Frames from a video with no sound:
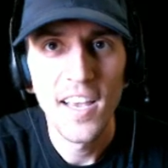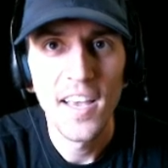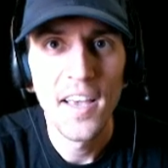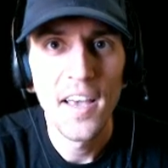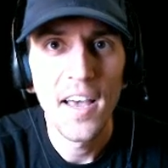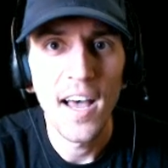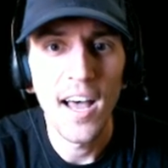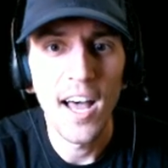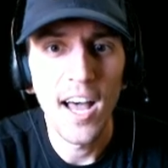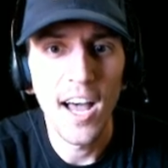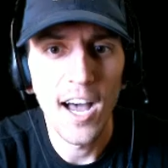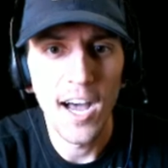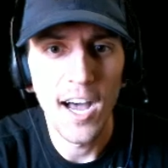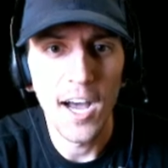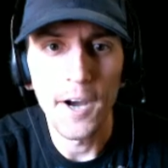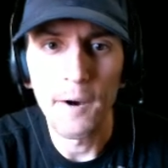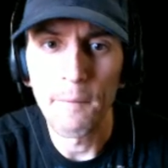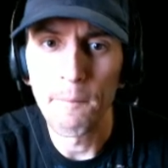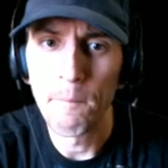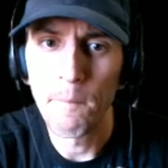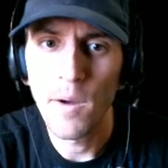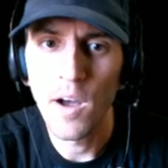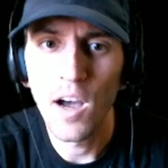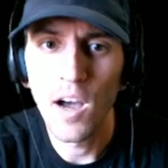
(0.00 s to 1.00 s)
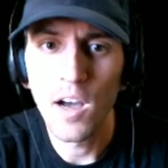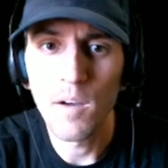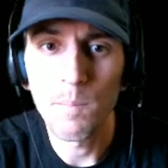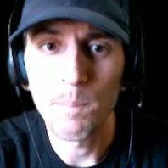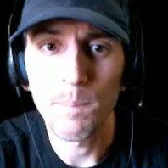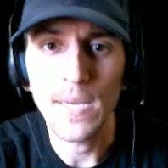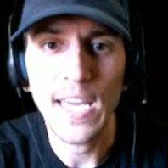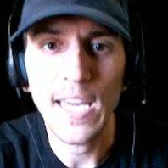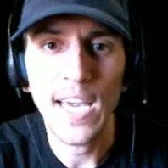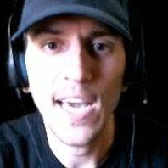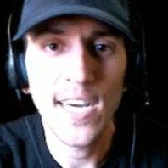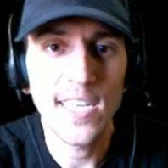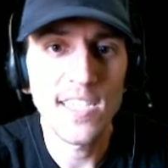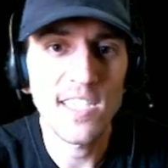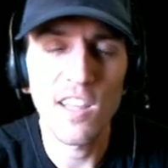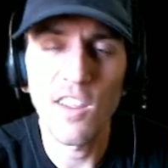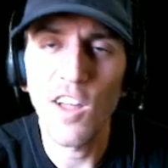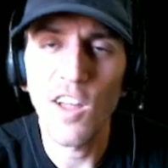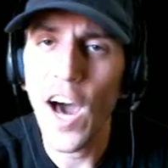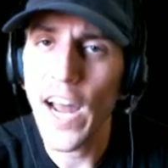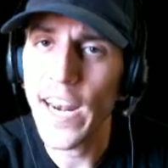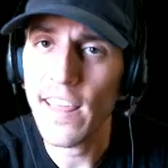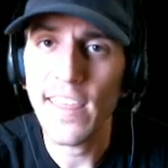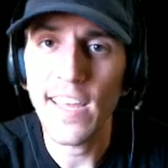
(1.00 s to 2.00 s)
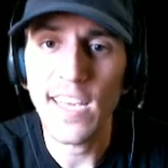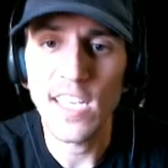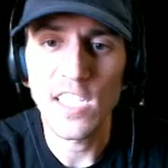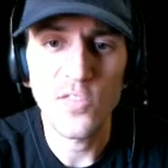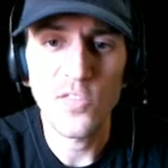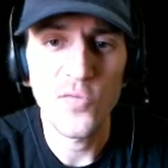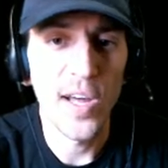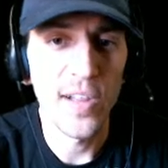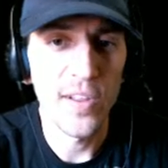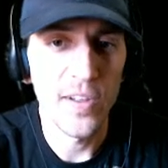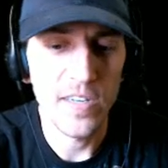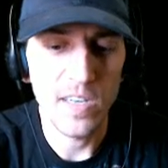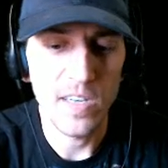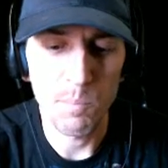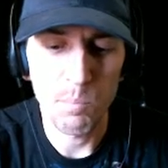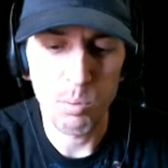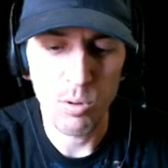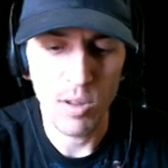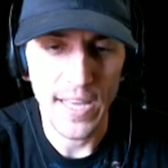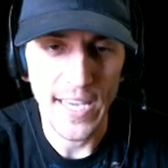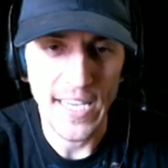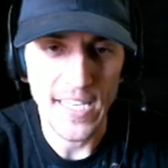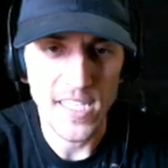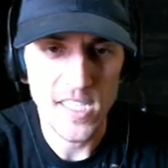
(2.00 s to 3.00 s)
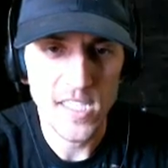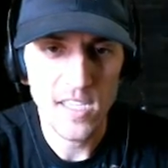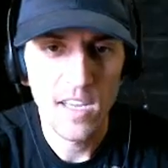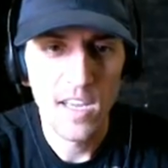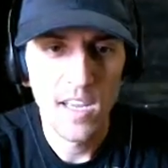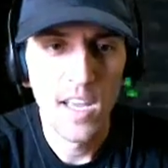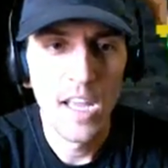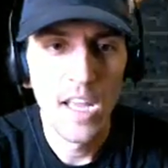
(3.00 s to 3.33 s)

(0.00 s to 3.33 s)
um, because a lot of things fell into place.